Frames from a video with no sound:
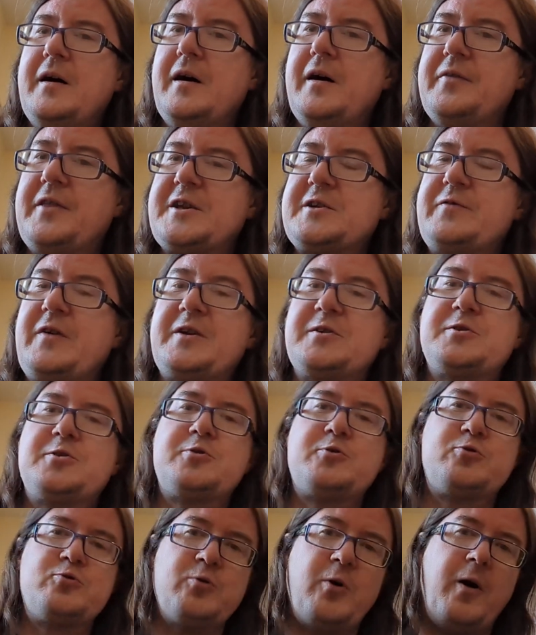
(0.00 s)
There's a very
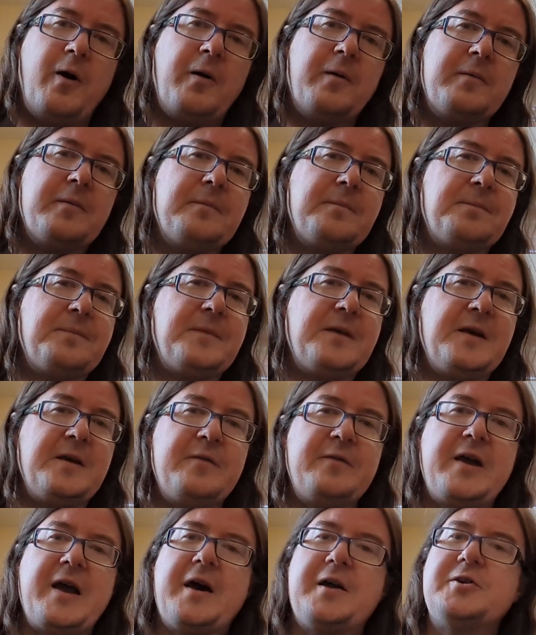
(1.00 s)
strong
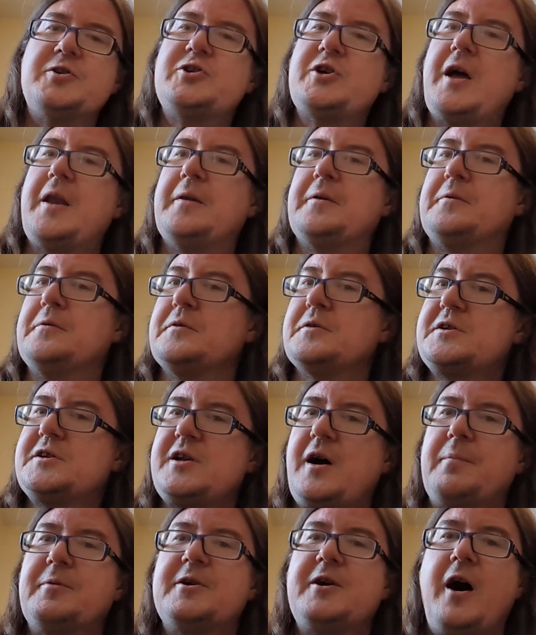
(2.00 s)
evangelical
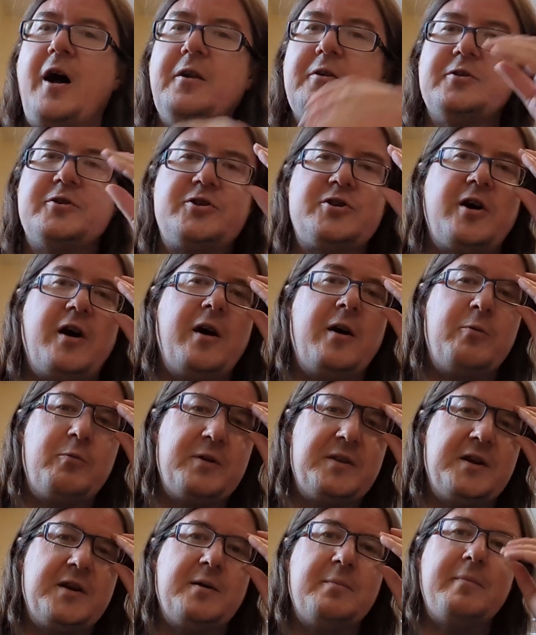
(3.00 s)
subculture
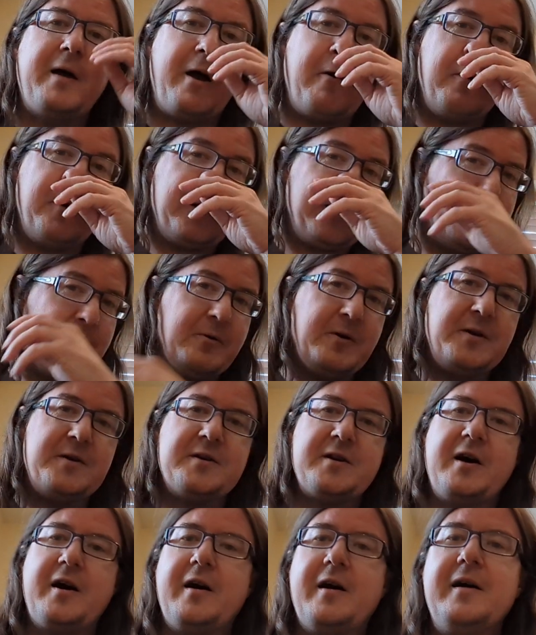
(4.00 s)
within America,
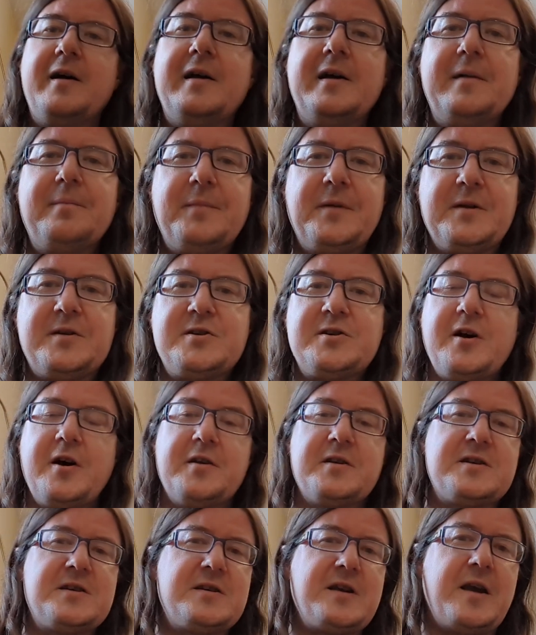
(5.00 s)
and
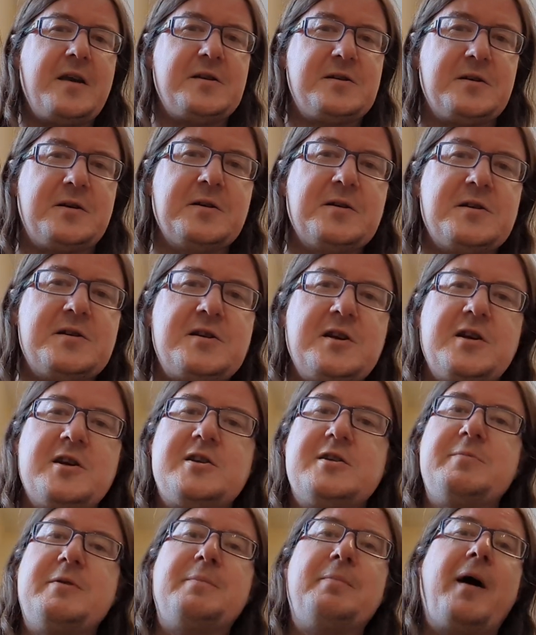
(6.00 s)
certain states are
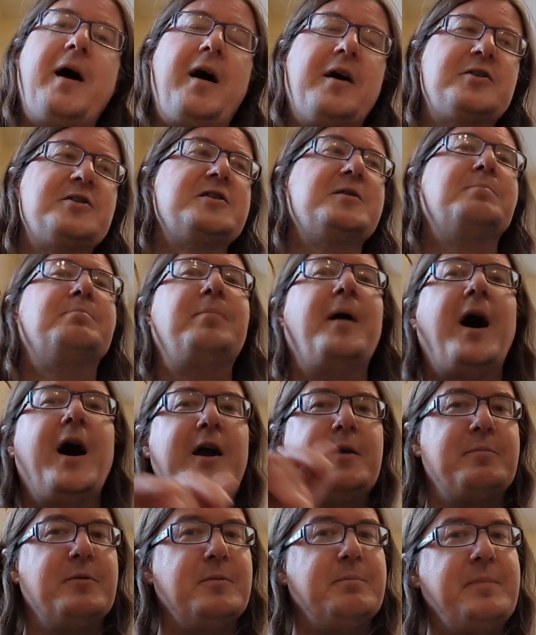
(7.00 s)
considered to be part of the
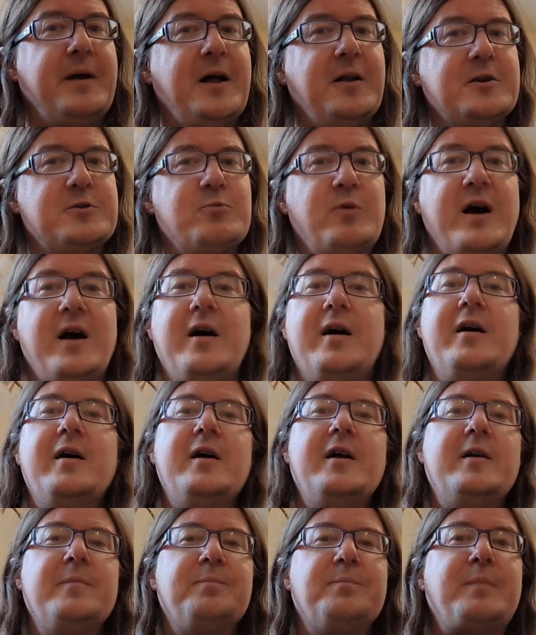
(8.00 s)
Bible Belt, where
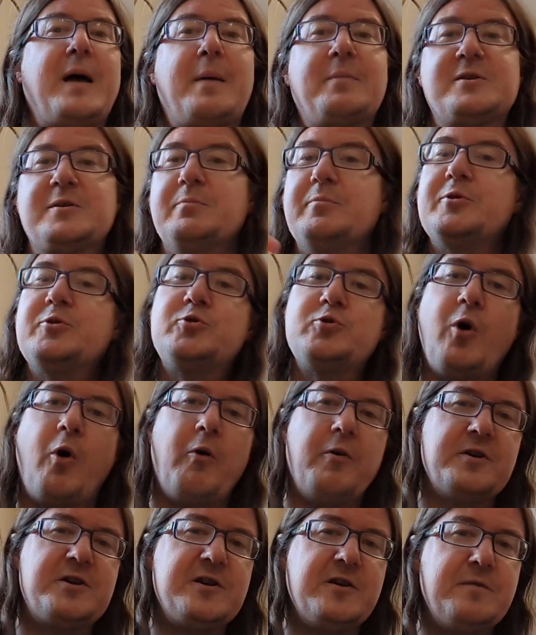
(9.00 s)
perhaps a
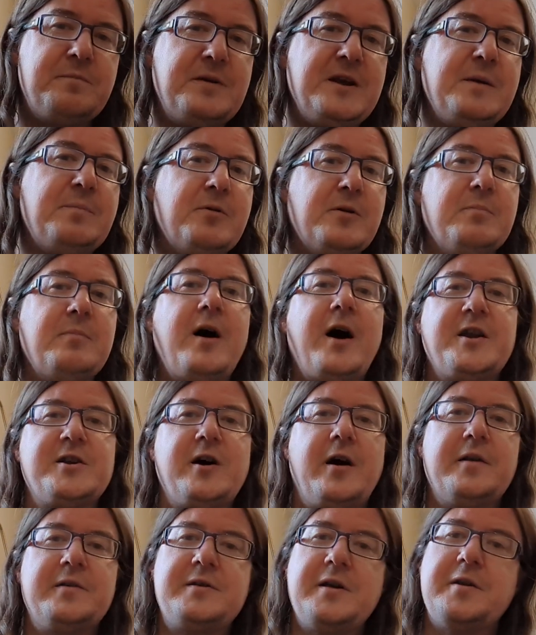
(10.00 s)
majority of people
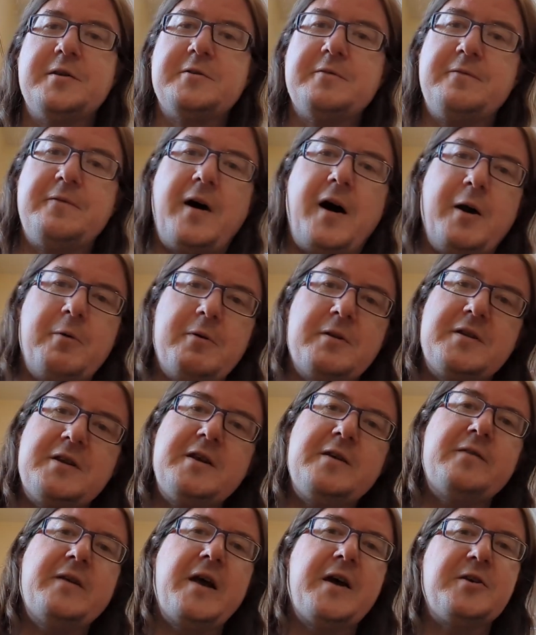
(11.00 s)
might identify
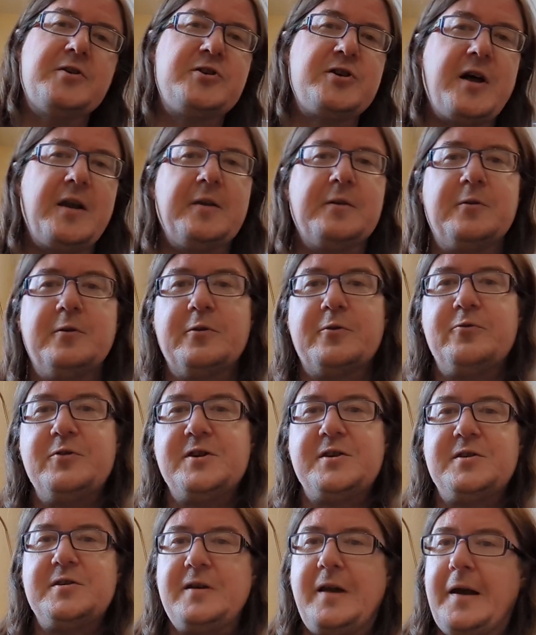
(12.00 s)
with evangelical
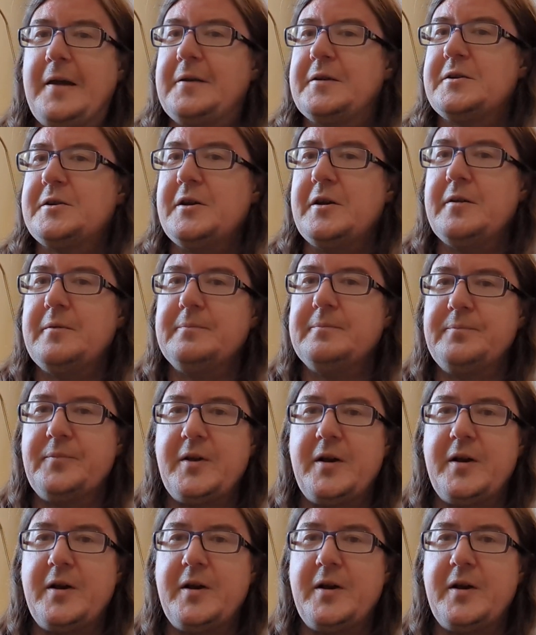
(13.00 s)
Christianity.